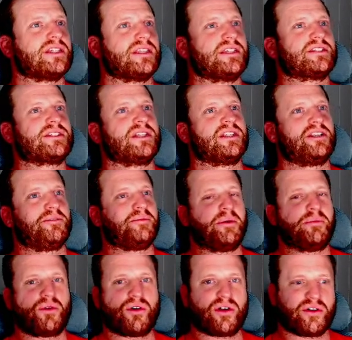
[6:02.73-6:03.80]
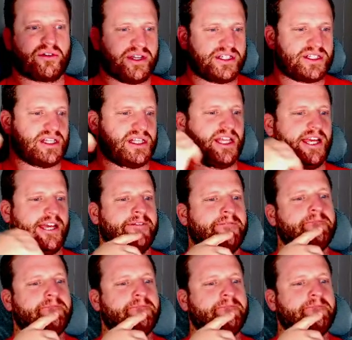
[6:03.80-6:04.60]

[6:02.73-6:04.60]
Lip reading: this a little bit more recently.